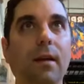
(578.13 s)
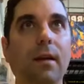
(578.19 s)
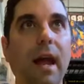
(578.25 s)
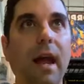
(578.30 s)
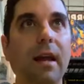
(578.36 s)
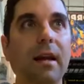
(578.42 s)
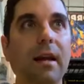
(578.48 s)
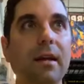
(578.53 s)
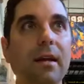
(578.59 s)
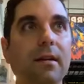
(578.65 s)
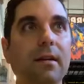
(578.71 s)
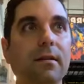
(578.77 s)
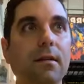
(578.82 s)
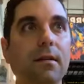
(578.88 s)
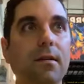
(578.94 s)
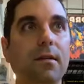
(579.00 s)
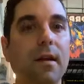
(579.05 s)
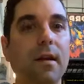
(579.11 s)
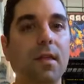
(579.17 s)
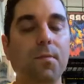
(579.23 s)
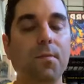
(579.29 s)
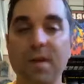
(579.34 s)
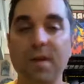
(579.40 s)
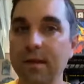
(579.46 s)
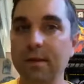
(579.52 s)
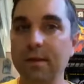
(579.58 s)
And then
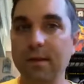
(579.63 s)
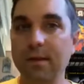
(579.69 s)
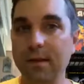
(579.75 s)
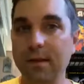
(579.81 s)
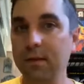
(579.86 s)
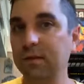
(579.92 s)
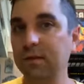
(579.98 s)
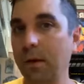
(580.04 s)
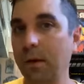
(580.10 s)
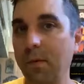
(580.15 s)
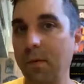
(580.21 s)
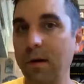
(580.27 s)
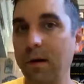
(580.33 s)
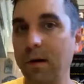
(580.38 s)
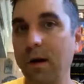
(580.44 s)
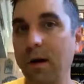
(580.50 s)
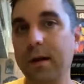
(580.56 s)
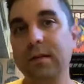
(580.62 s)
the big thing this summer